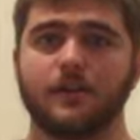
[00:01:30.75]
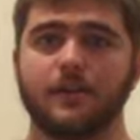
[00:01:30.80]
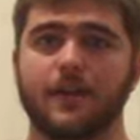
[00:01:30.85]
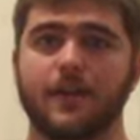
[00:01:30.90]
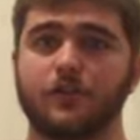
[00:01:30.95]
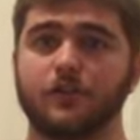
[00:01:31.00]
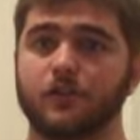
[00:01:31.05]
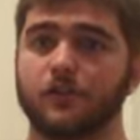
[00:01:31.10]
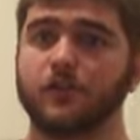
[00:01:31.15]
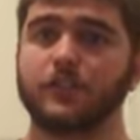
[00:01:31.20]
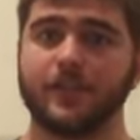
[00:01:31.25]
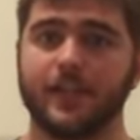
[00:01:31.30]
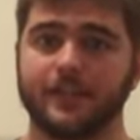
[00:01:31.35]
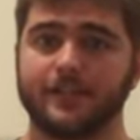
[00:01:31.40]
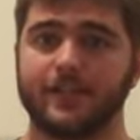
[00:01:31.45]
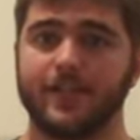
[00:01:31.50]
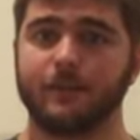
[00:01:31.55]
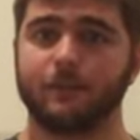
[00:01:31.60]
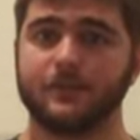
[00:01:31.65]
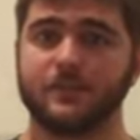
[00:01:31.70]
Now during
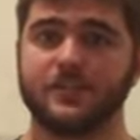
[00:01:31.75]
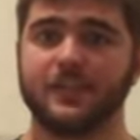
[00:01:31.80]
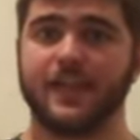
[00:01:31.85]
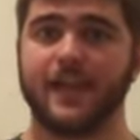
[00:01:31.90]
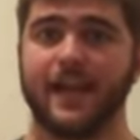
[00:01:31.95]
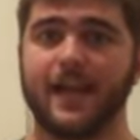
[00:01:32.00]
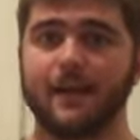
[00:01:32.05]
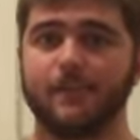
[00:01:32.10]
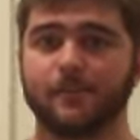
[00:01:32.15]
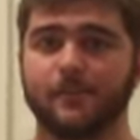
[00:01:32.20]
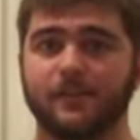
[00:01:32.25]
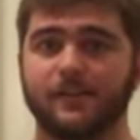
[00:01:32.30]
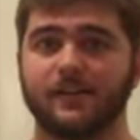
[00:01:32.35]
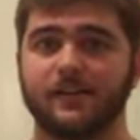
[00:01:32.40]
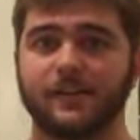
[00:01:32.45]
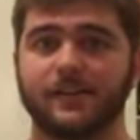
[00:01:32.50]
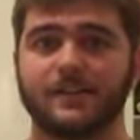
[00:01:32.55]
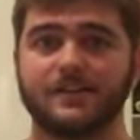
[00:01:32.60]
that time, what's going to happen